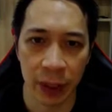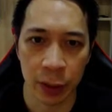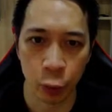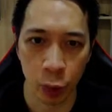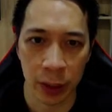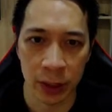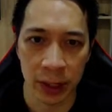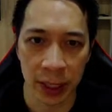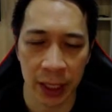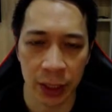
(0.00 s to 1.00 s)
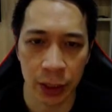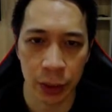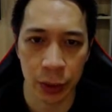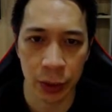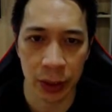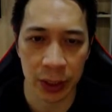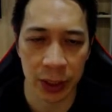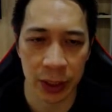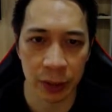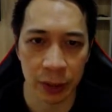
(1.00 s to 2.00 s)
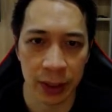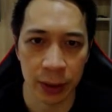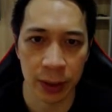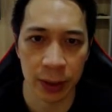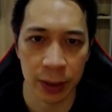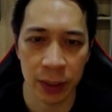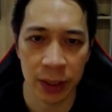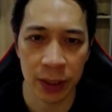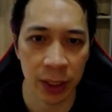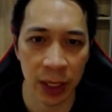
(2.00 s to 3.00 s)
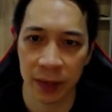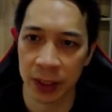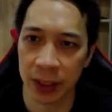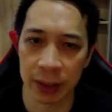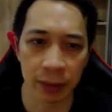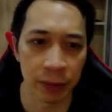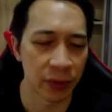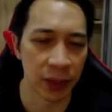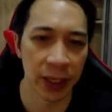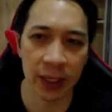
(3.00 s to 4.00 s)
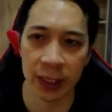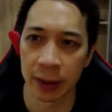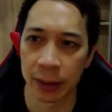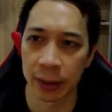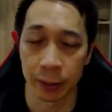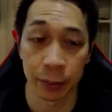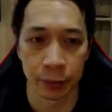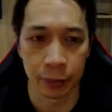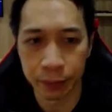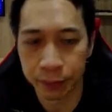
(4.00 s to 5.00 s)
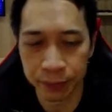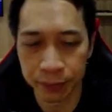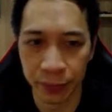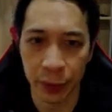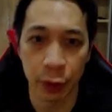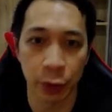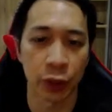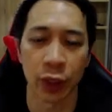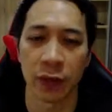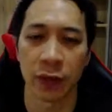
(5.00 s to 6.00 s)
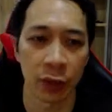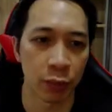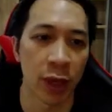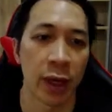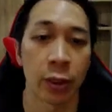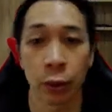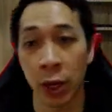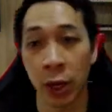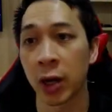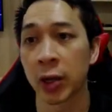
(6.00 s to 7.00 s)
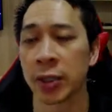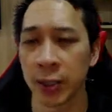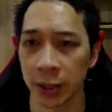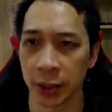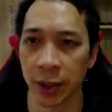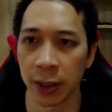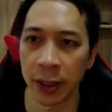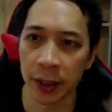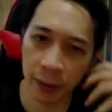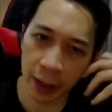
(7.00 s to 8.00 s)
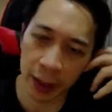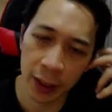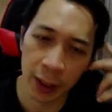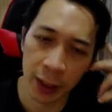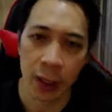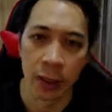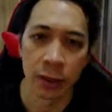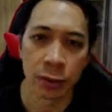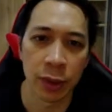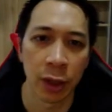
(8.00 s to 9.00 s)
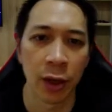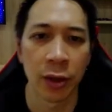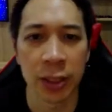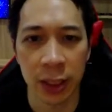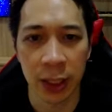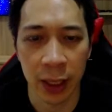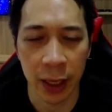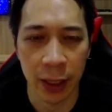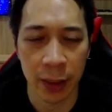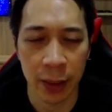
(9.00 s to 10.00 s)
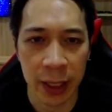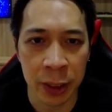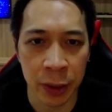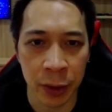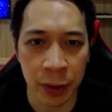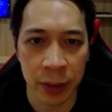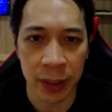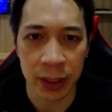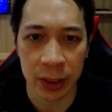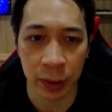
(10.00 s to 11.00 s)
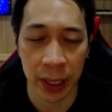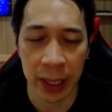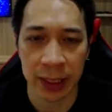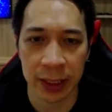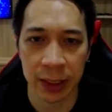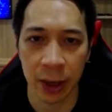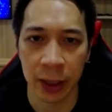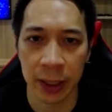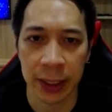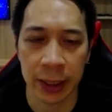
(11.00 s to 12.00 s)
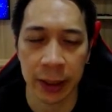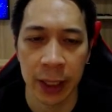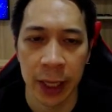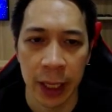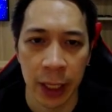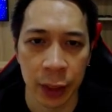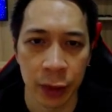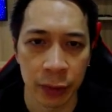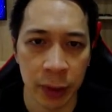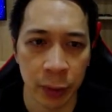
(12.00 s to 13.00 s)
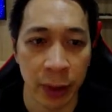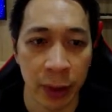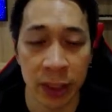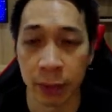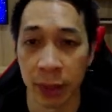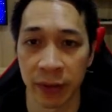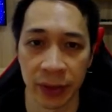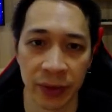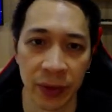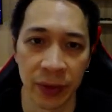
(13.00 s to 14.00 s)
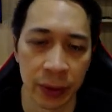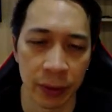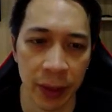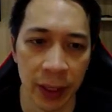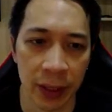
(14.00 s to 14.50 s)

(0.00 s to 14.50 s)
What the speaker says: You want to catch a user's attention, right? So this image should obviously reflect, your service, your product, or the audience that you're targeting, right? So we call this the main hero image is what I like to call it here. And you really want this above the fold, right?